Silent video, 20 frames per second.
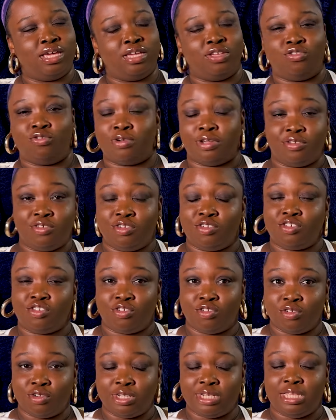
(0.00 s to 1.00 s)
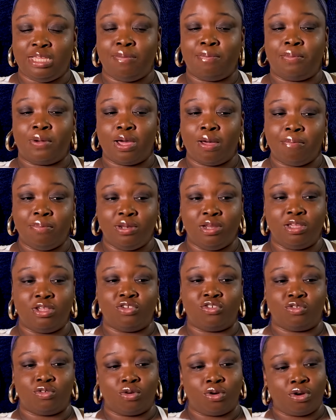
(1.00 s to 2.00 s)
a traditionally
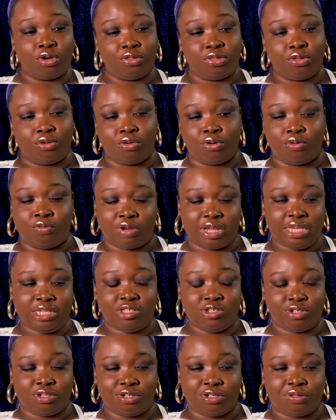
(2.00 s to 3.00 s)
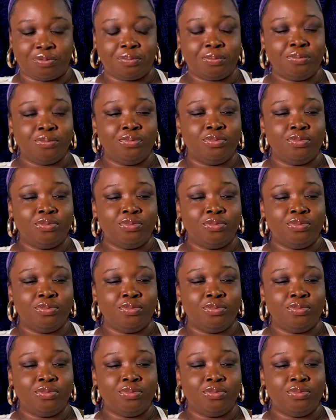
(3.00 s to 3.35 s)
published author or writer,